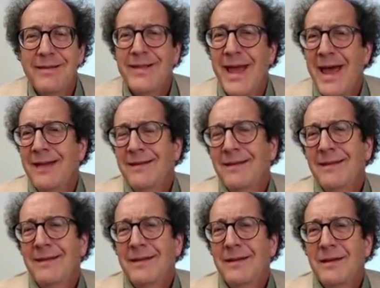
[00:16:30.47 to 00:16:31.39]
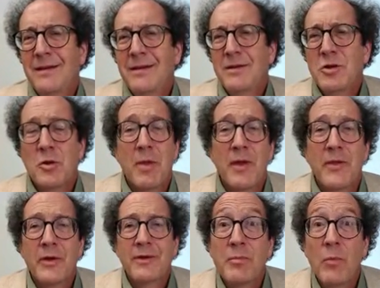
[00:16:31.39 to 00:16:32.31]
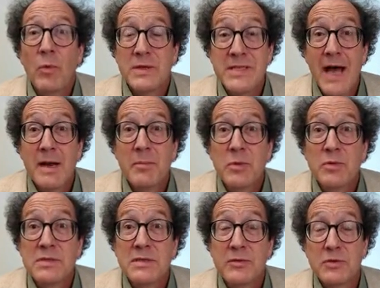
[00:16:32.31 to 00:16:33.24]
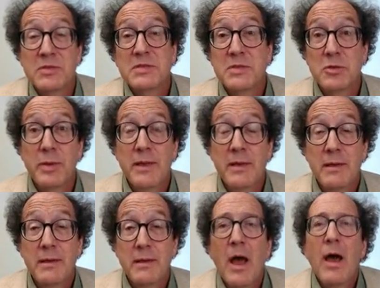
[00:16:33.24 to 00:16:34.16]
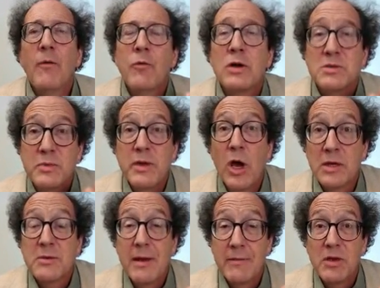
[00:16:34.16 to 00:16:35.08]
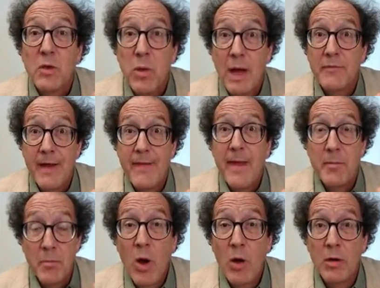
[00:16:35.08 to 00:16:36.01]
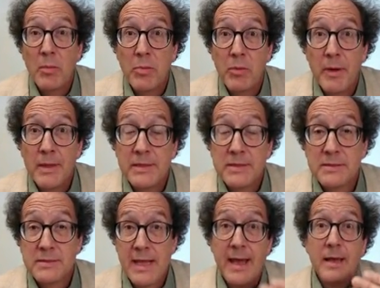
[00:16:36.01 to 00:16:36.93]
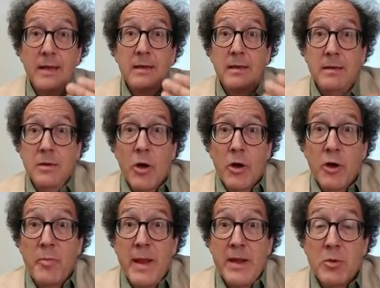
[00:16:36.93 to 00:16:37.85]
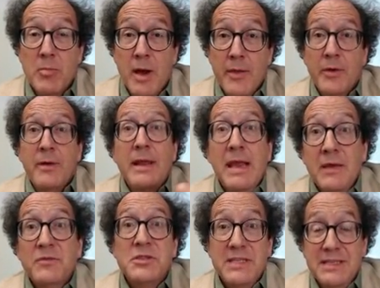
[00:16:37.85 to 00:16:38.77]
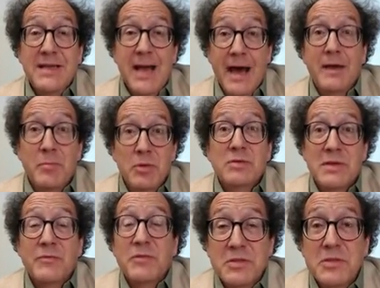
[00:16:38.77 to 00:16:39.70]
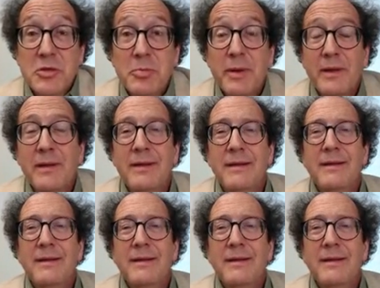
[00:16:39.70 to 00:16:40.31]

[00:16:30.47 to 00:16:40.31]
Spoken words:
that your mother was not abusive or stupid. Of course, we also have to qualify that moral premise that you ought to obey your mother if she's not abusive or stupid.